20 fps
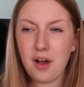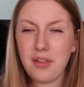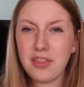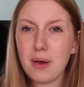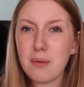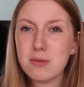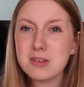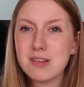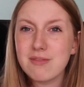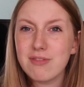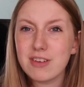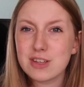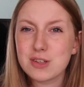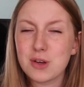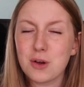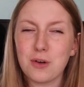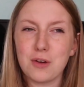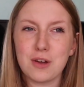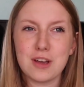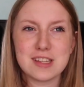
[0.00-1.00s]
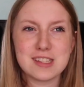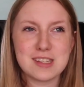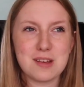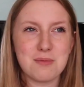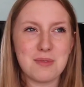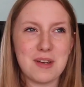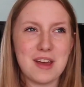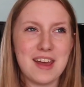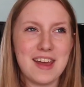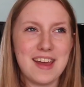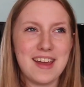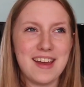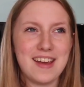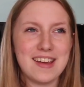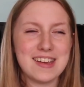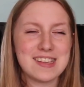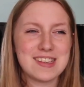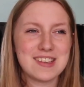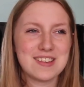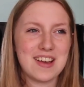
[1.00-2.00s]
That was in Victoria somewhere,
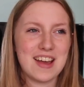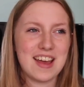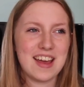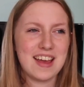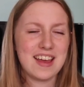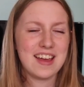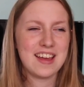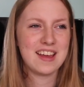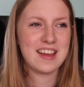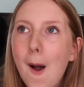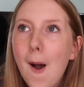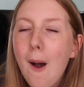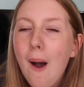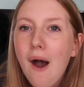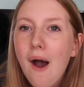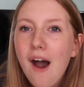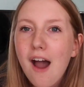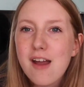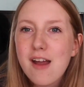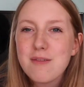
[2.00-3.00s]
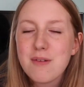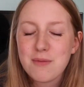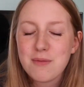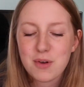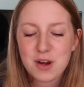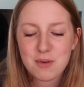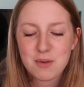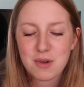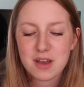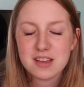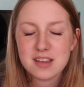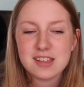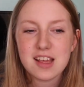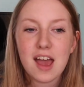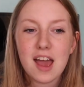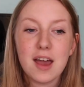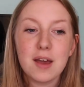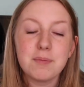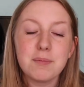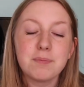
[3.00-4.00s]
I swear. Oh, I remember what it was.
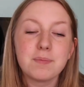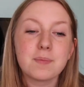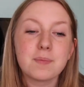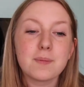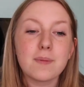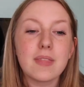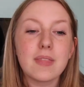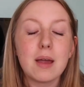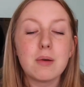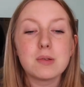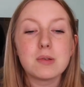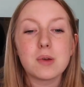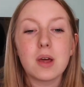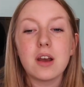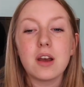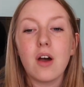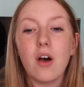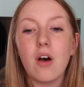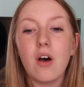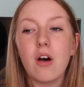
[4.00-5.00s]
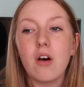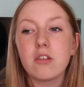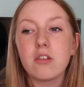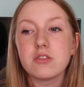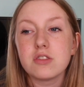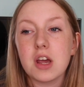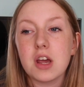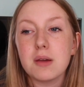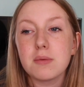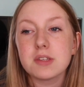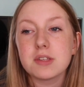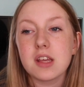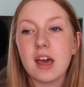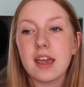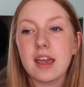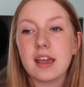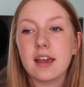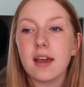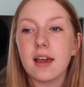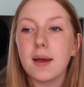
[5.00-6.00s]
It was when Andre was
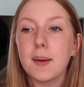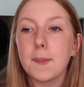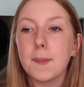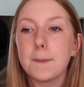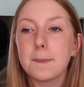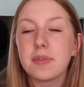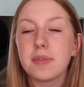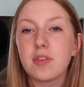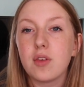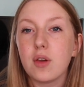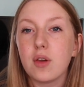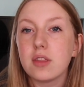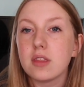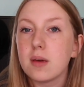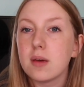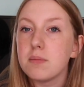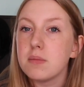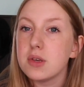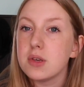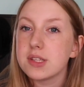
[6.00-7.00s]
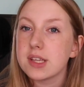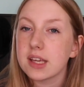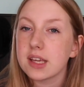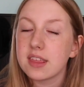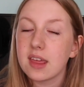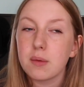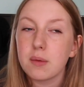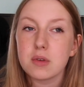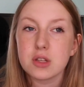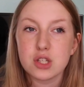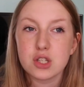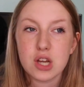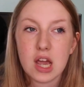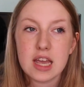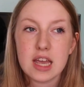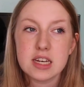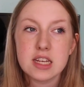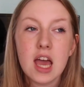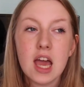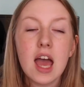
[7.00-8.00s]
like doing the music thing with
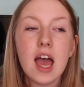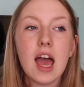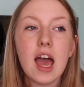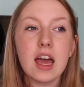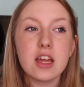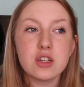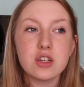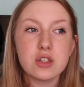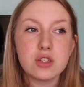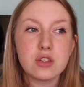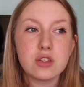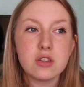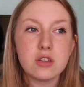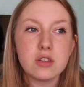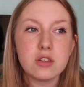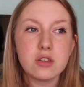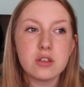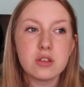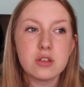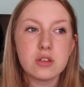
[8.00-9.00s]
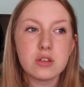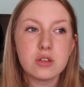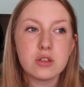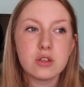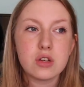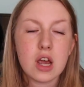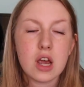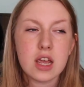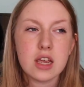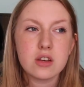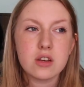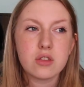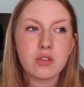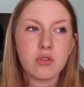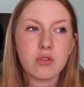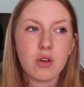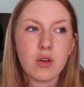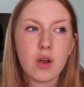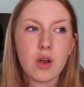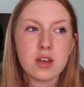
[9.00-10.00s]
Jade, and Jade
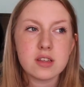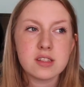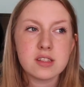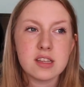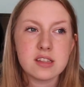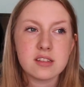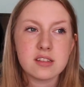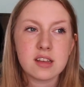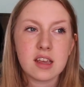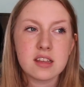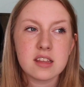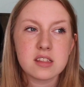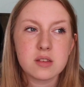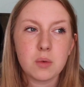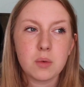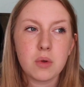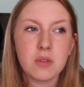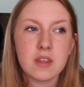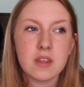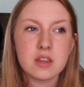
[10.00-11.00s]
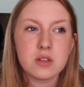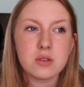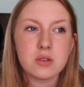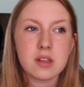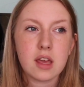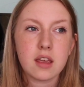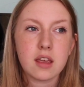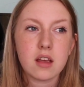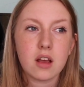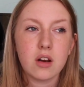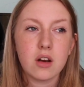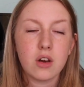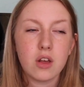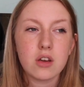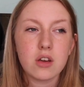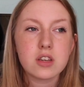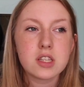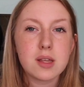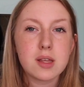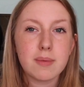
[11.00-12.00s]
threw her scissors against the wall, and then she was like,
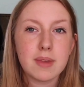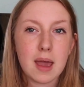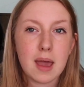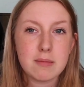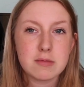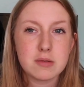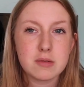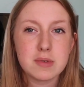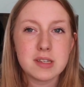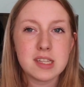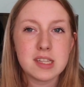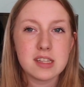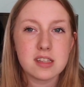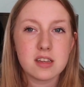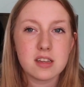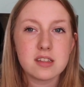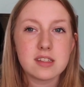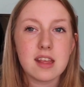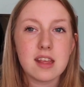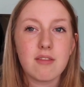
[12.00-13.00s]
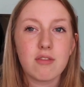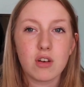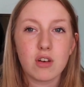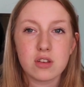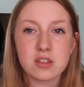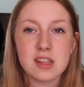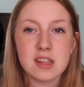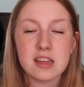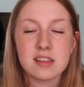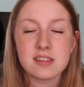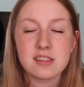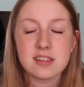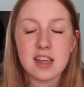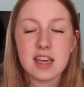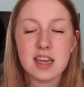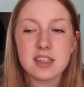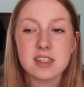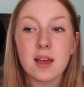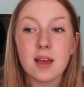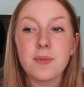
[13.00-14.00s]
look, something happened to my scissors. They've lost their
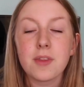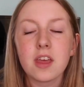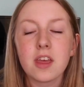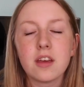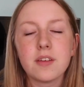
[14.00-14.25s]
scissors.